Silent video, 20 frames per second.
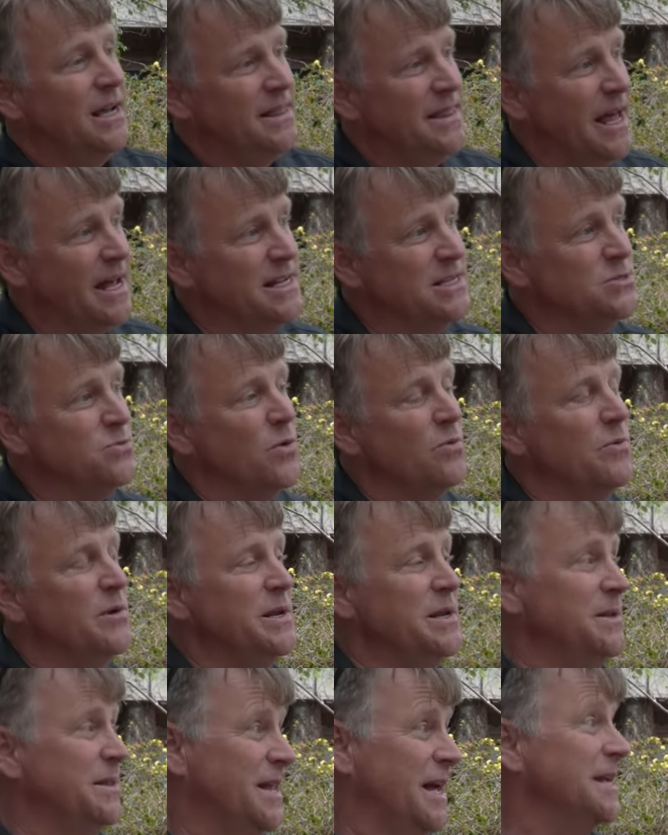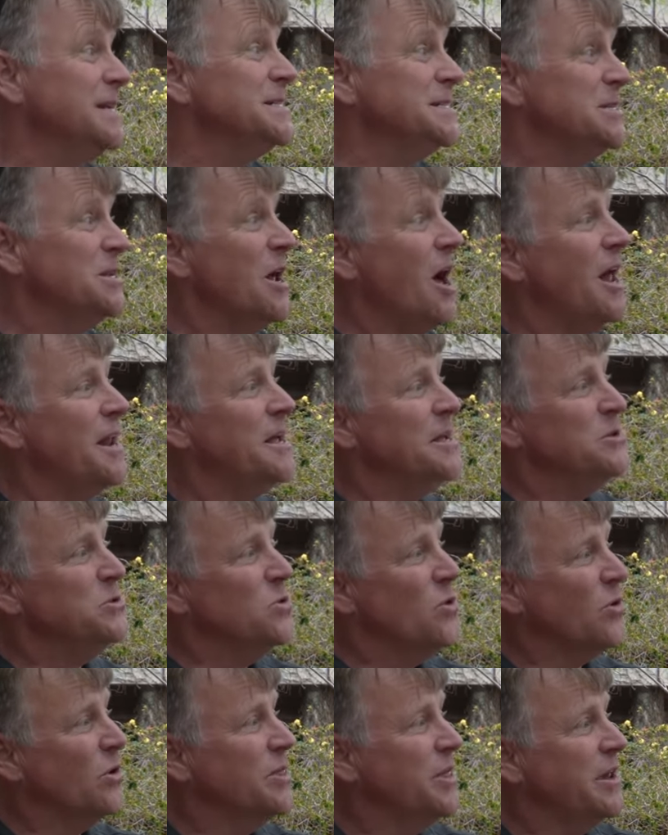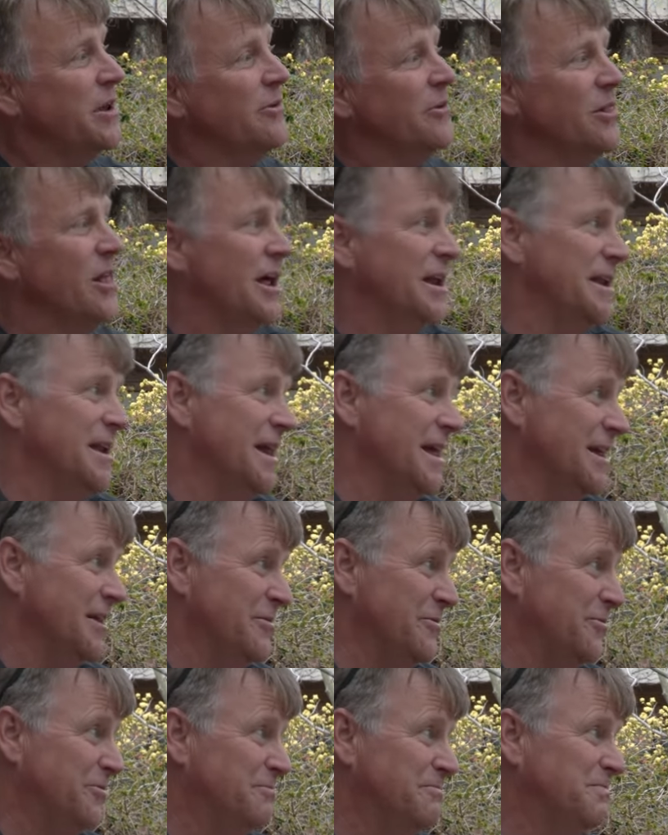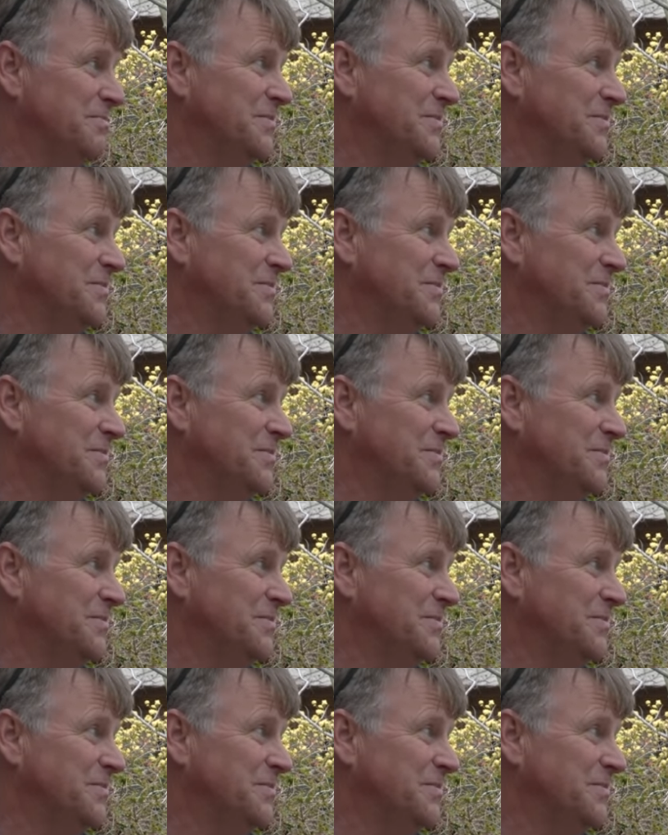that is what we that is not a North Carolina native.